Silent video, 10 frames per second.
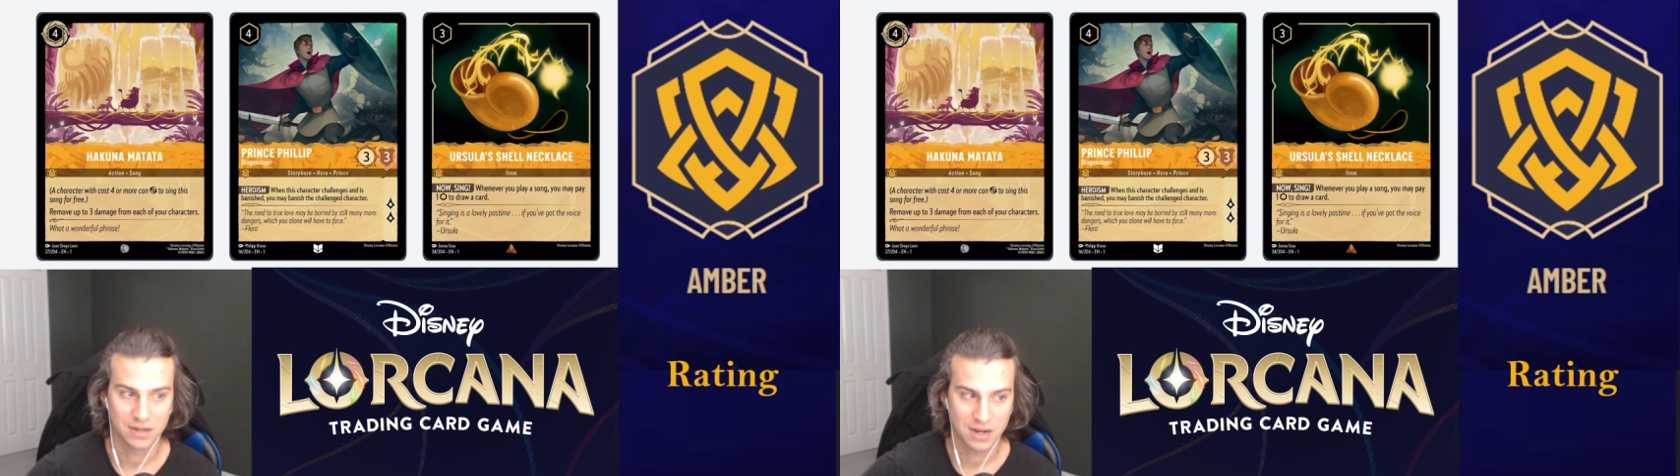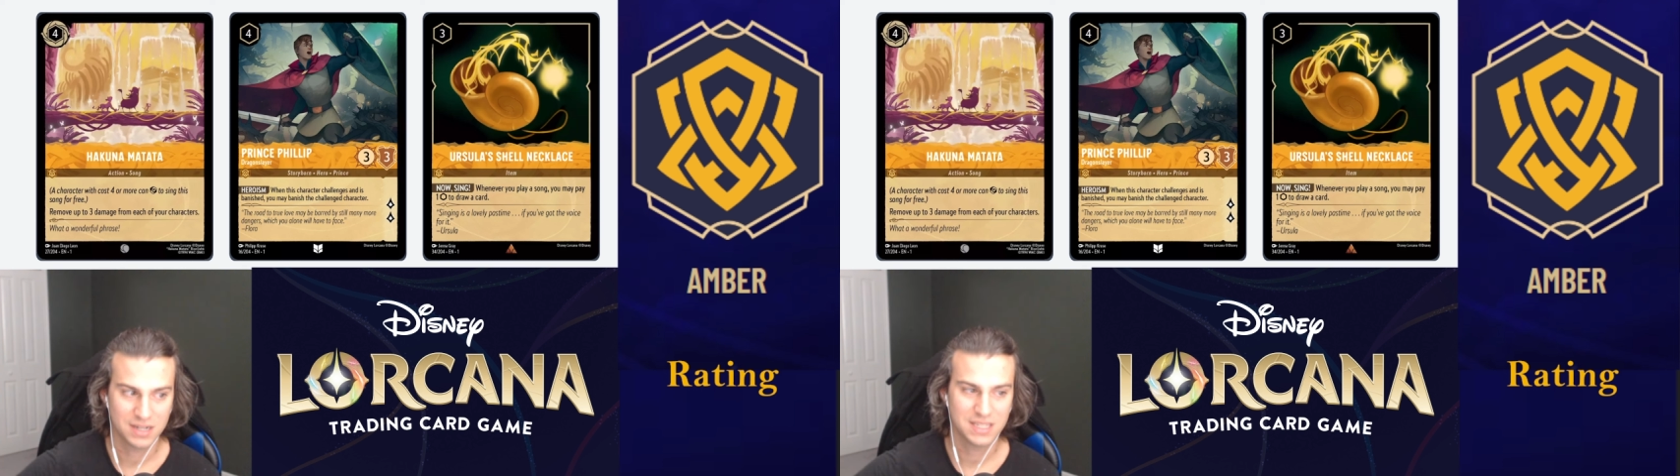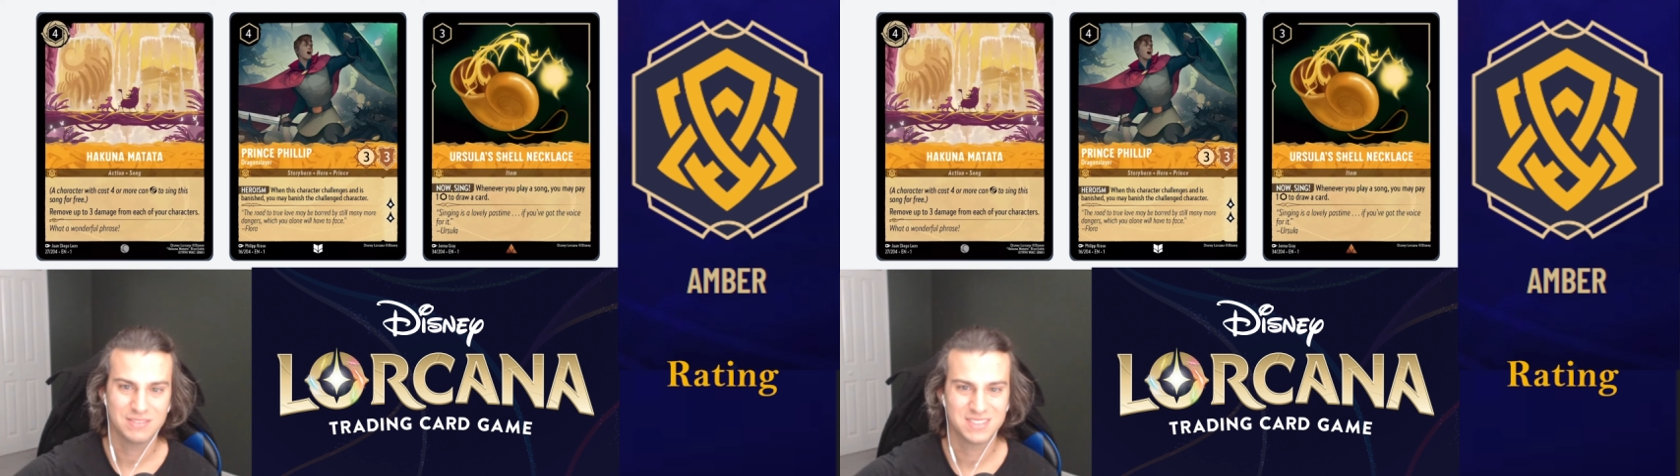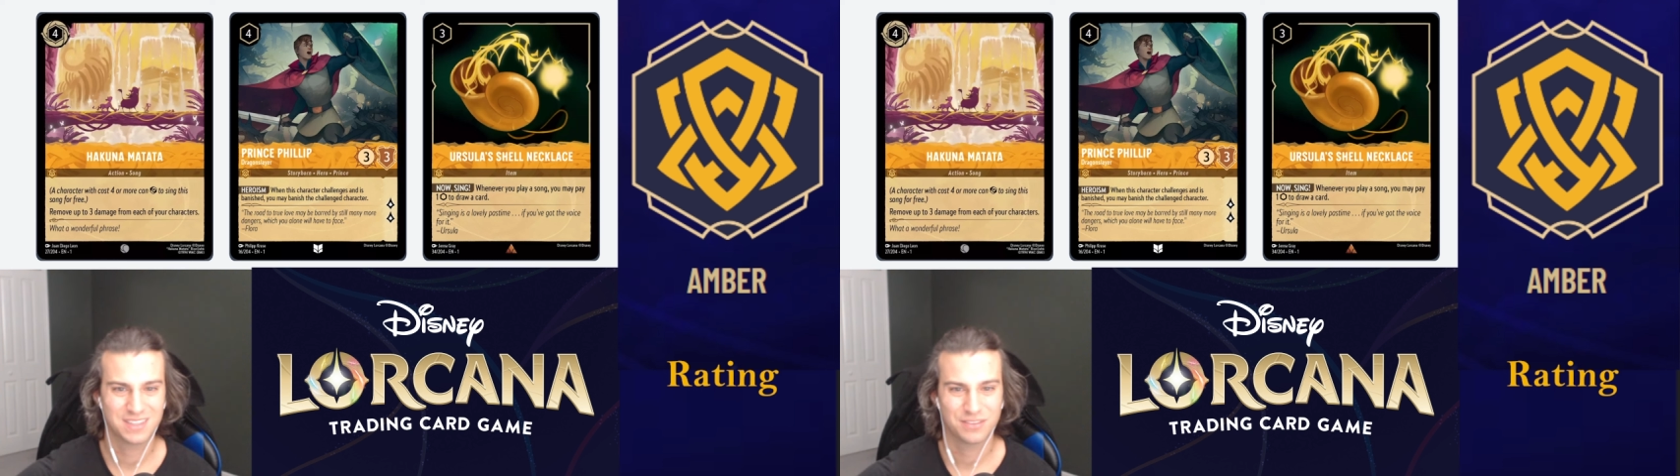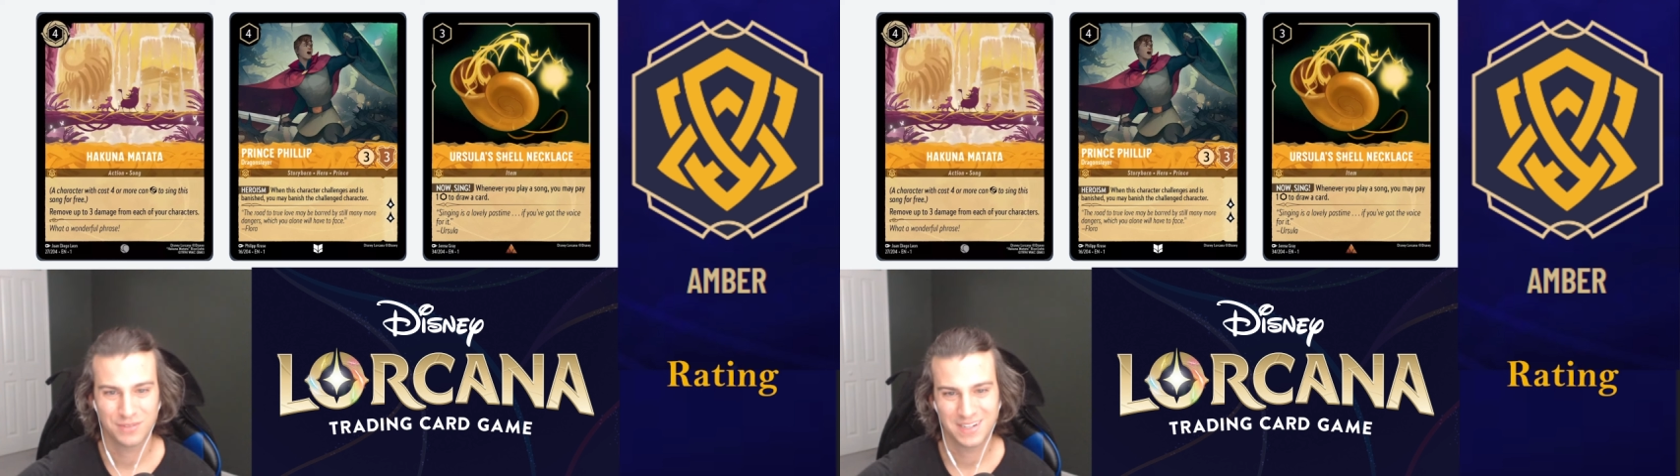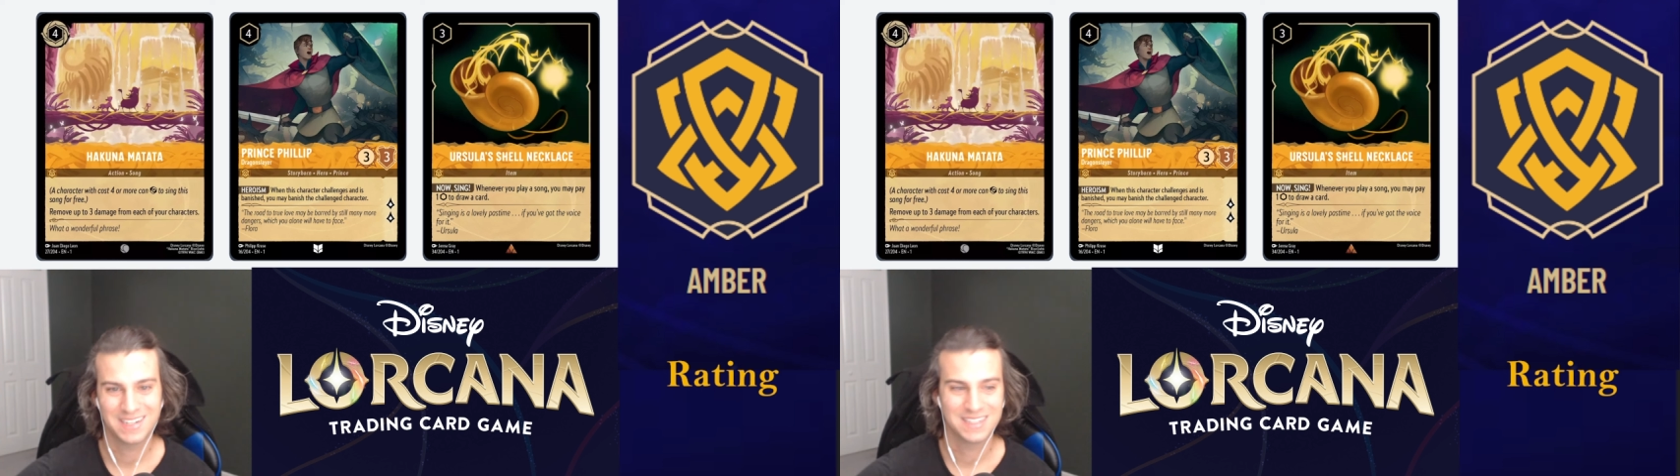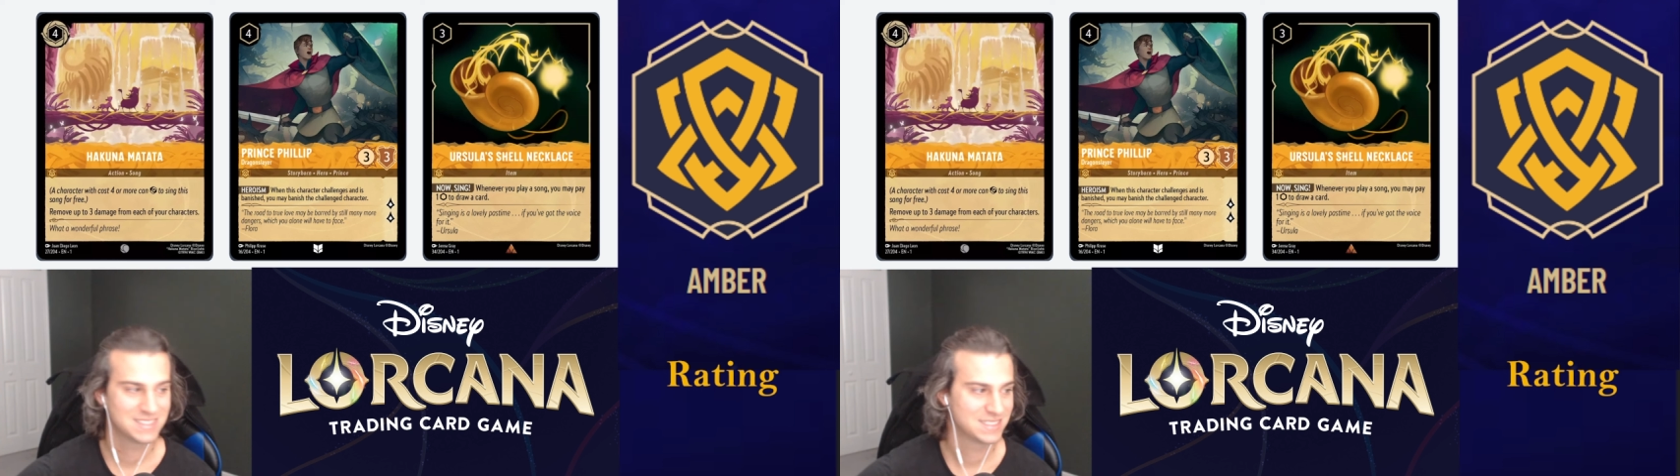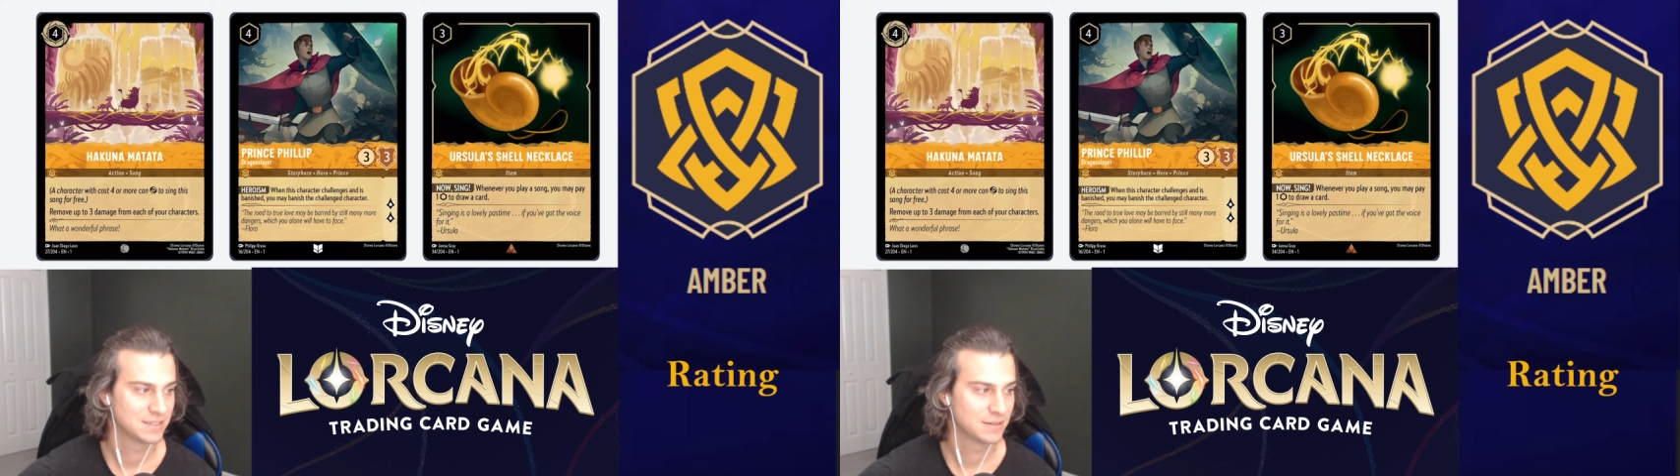I'm going to give this a 3. It's